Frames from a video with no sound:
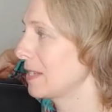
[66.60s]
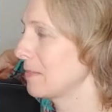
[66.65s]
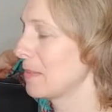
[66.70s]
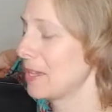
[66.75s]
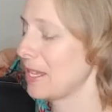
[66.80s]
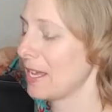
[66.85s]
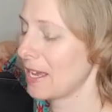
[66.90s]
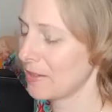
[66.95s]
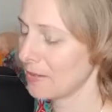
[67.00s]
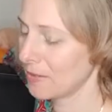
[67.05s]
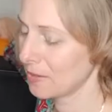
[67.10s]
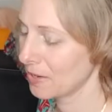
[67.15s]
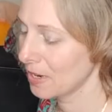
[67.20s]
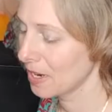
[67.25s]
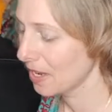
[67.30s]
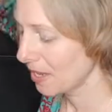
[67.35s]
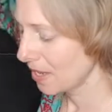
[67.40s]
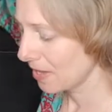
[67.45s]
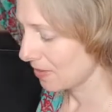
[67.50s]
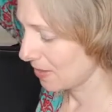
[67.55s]
of the other
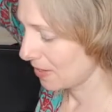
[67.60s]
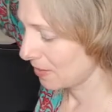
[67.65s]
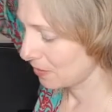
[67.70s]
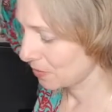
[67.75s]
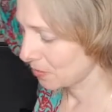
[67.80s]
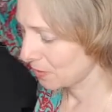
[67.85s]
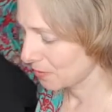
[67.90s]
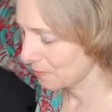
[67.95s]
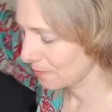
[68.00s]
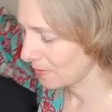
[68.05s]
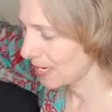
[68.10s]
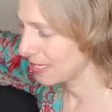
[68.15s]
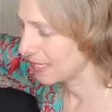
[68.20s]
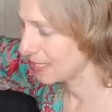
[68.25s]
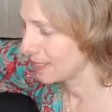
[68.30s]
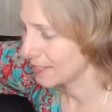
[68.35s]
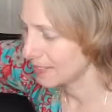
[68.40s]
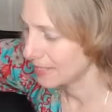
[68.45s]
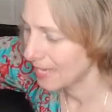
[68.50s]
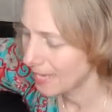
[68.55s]
things you're going to find
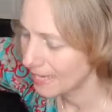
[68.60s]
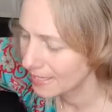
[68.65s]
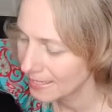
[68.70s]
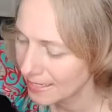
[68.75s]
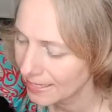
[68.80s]
inside.